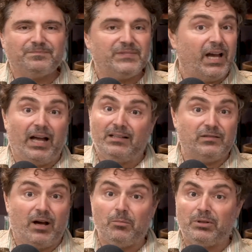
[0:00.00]
Whatever. Yeah, it's
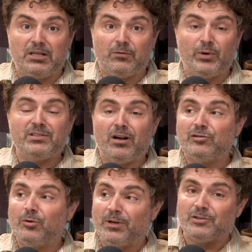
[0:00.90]
unbelievable. We talk
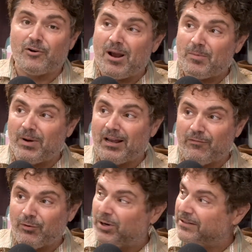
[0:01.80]
so much crap about
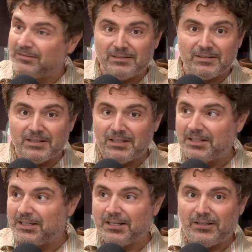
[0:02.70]
everyone
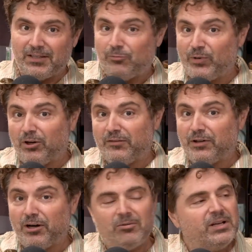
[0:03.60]
that we don't even
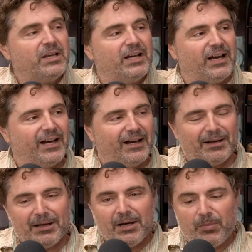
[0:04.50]
know.
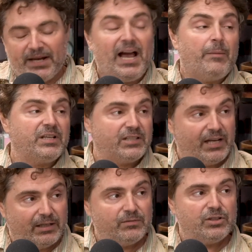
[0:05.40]
But yeah, I'm
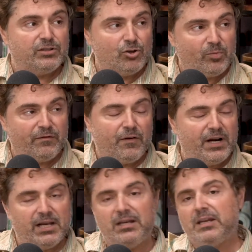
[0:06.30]
excited. She's super
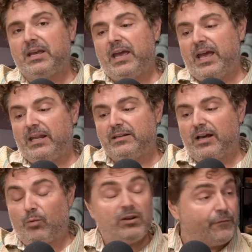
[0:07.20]
funny. And
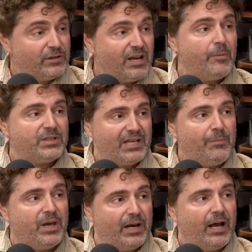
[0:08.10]
one of the first comics I
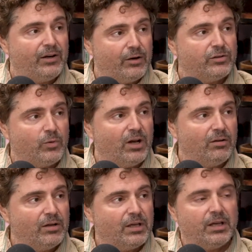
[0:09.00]
met out here as
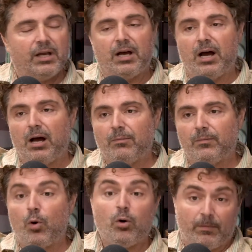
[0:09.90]
well,
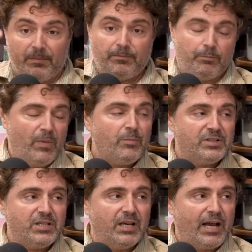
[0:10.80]
or remember
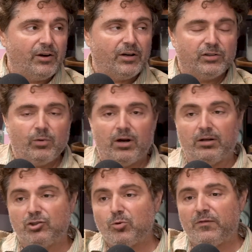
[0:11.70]
seeing out here as well,
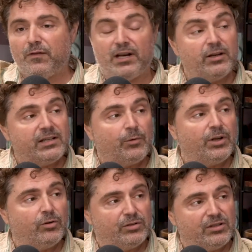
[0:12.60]
super funny because I would
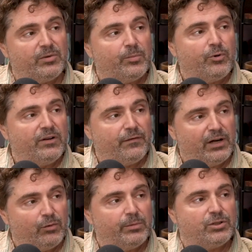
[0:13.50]
go to some of the Pretty Funny
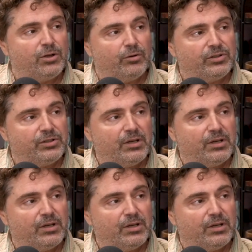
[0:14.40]
Women shows,